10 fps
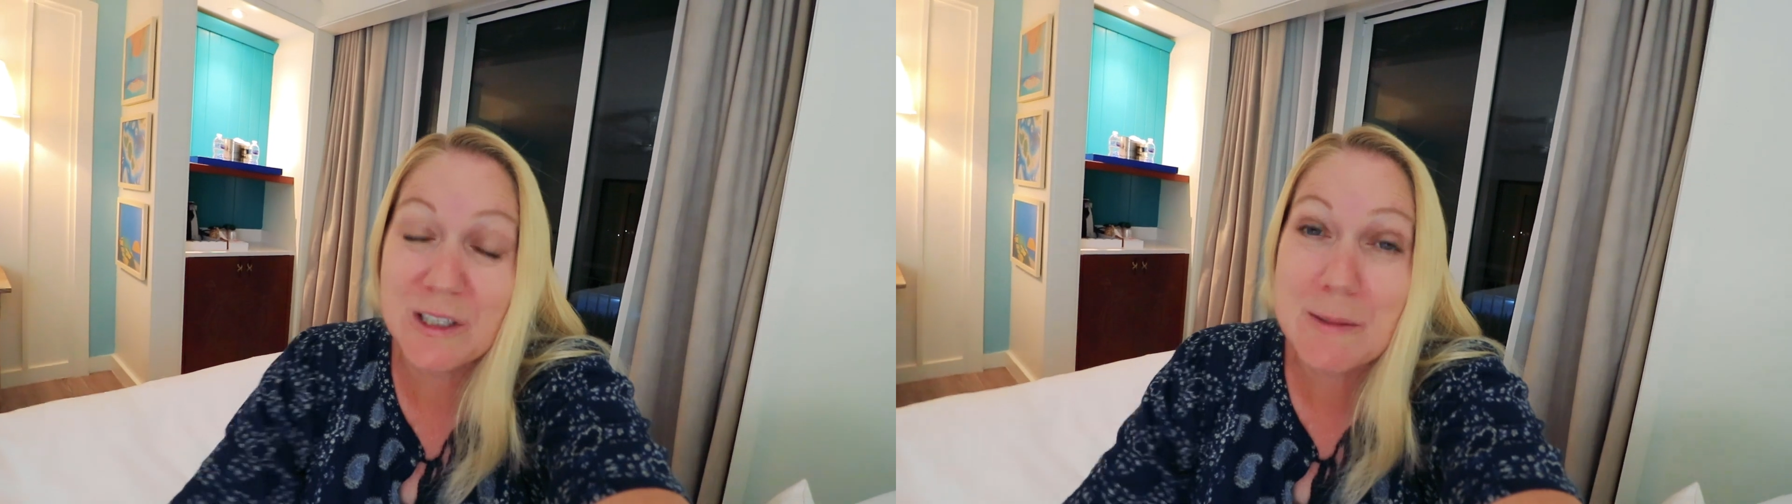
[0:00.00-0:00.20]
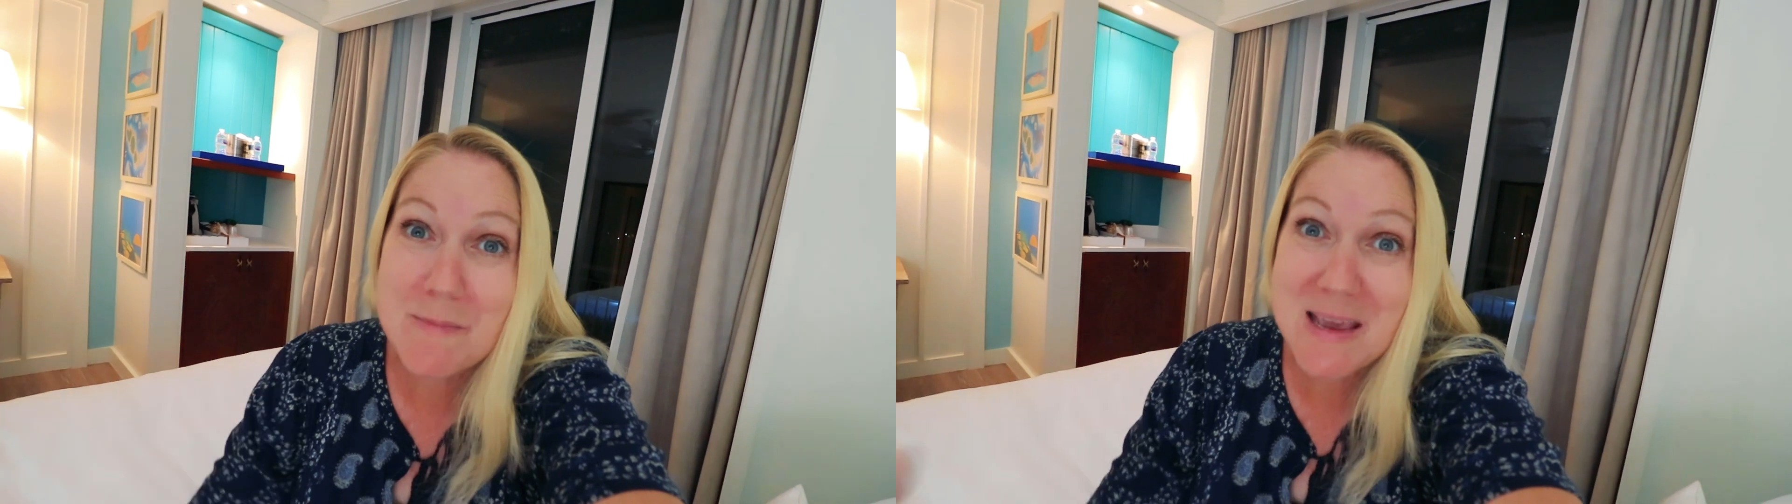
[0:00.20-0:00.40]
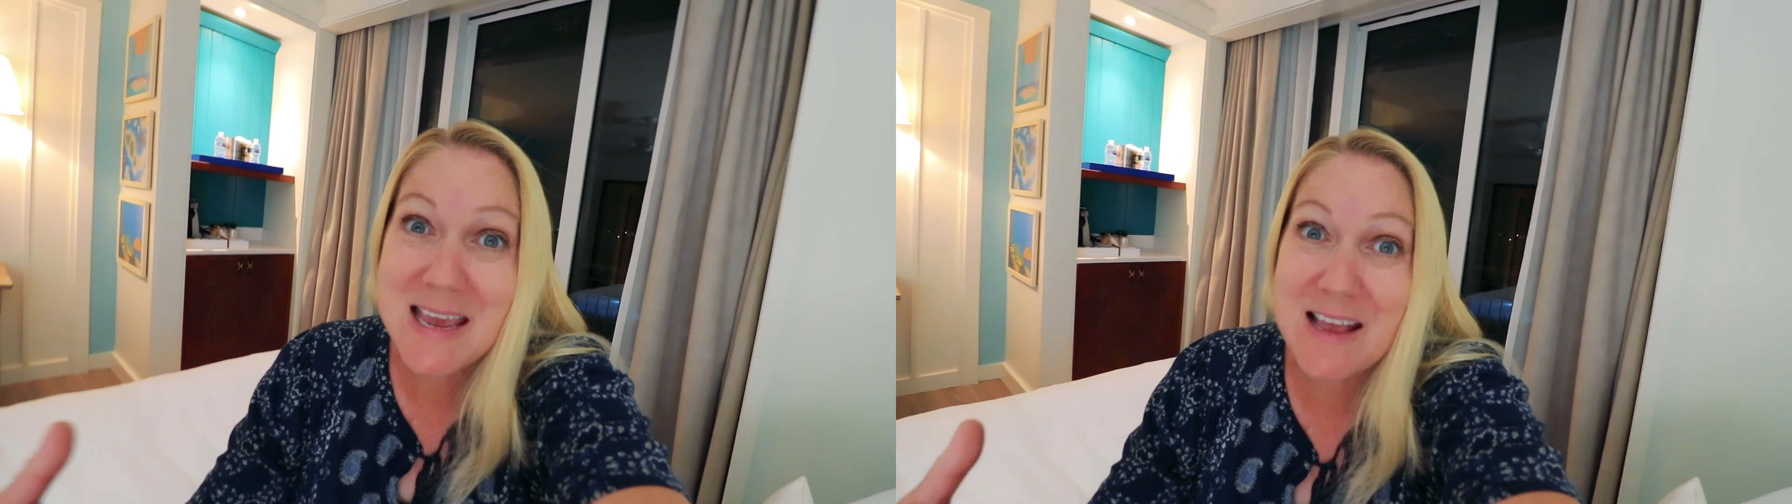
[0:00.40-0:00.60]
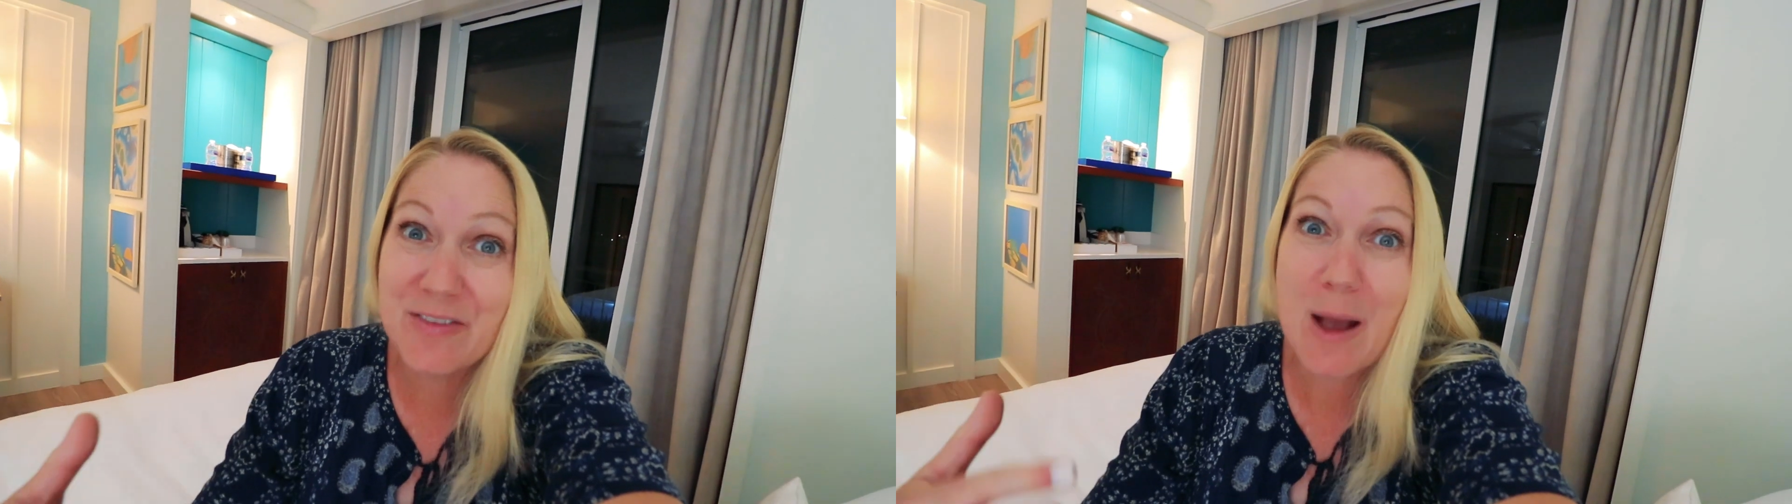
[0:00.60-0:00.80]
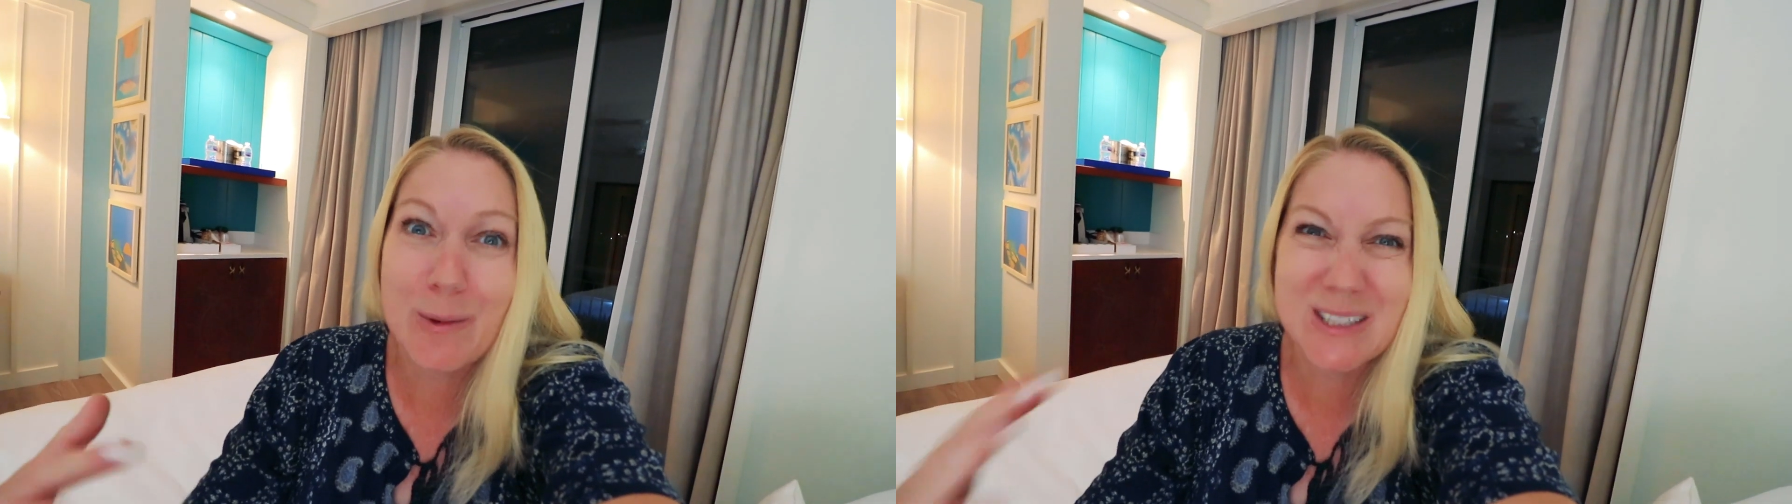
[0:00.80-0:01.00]
To me,
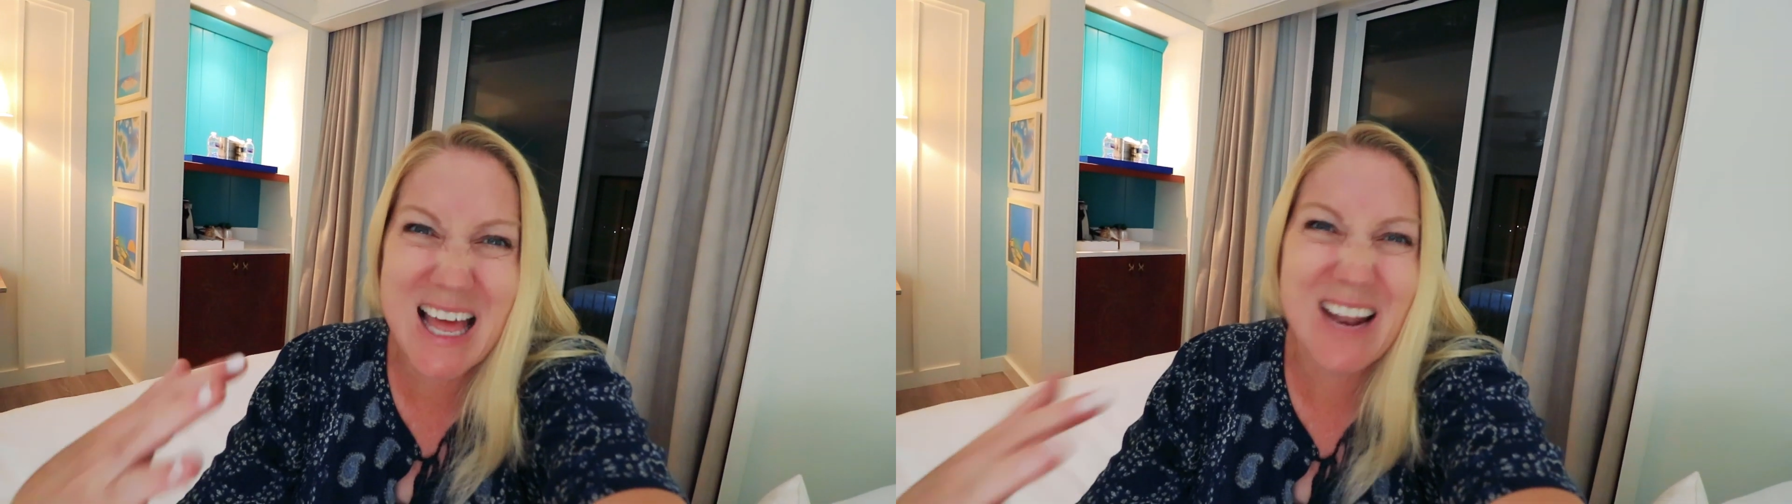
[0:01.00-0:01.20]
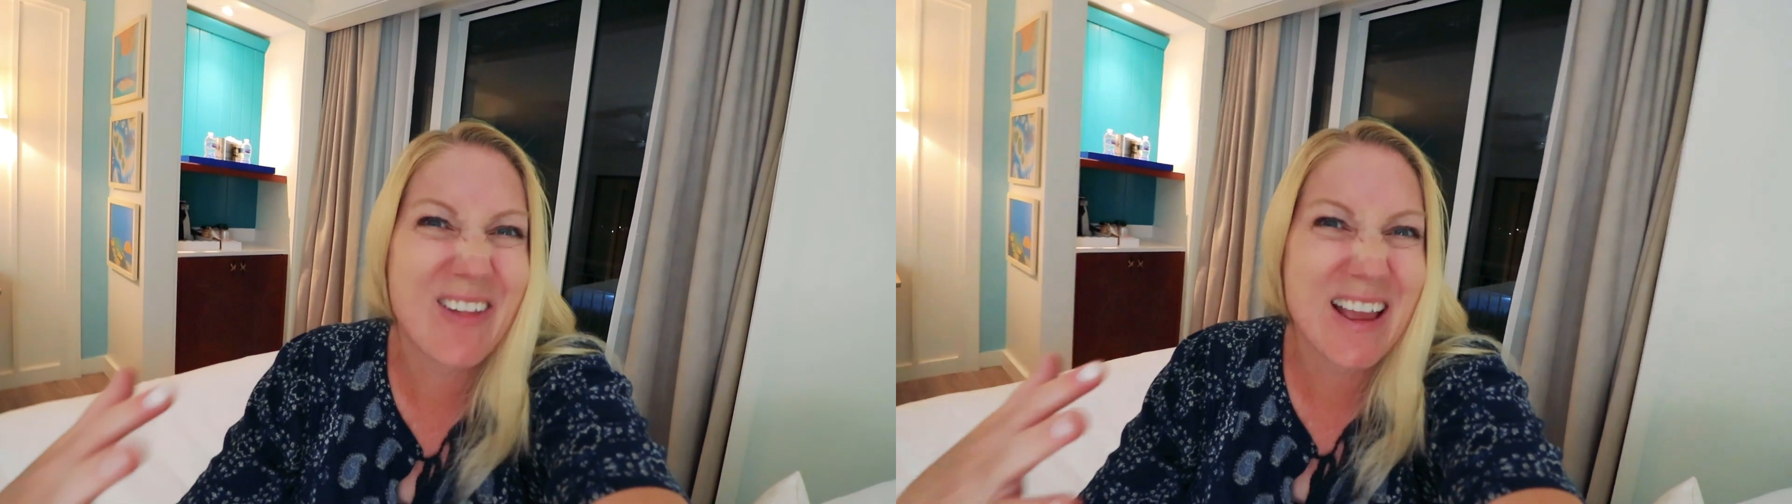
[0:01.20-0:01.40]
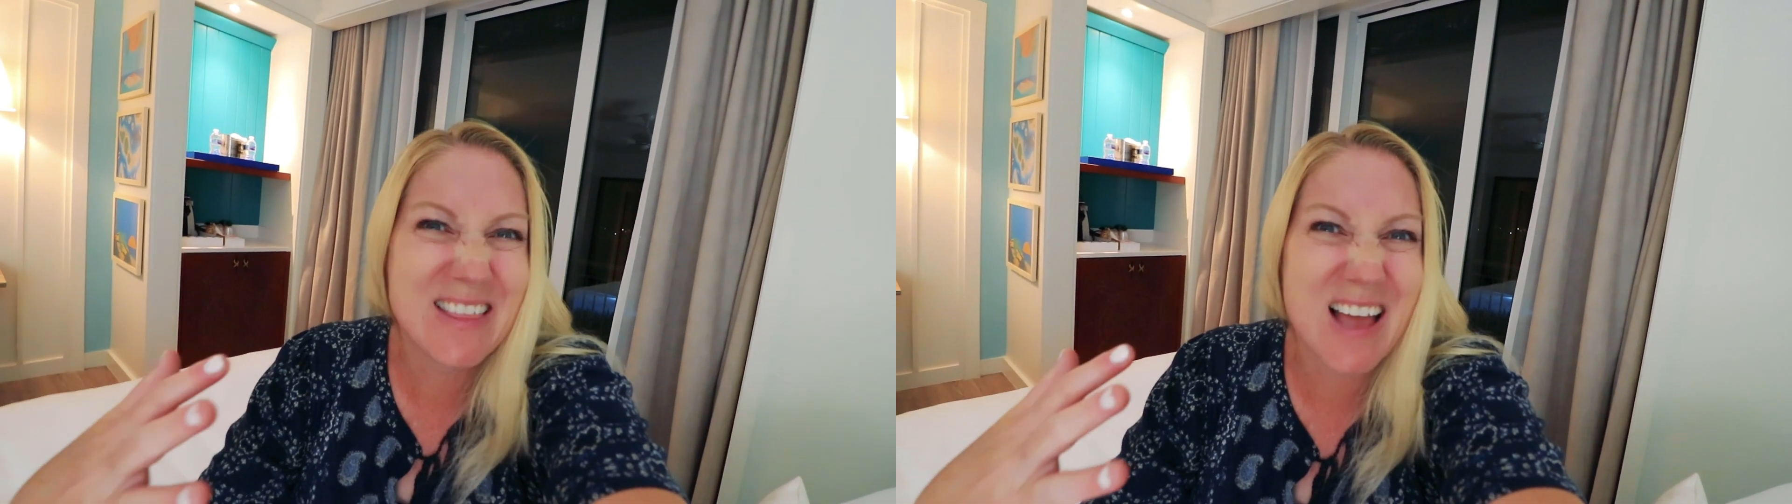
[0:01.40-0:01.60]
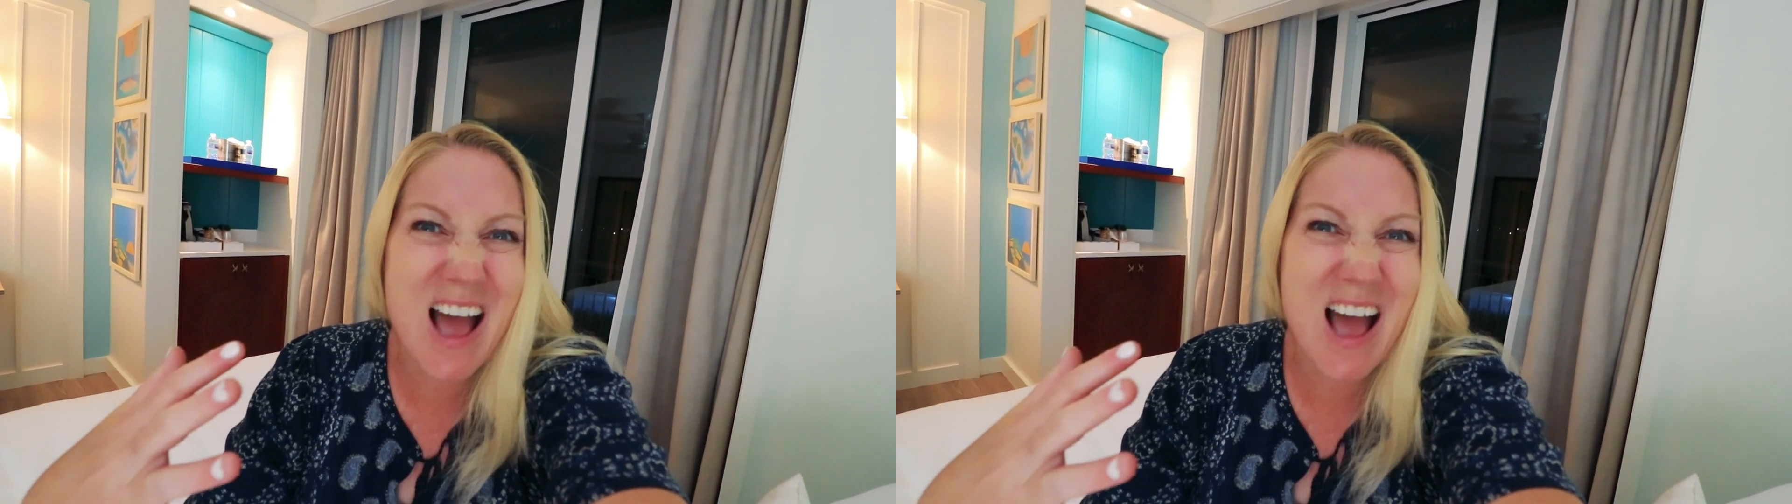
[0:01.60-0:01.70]
that was kind of like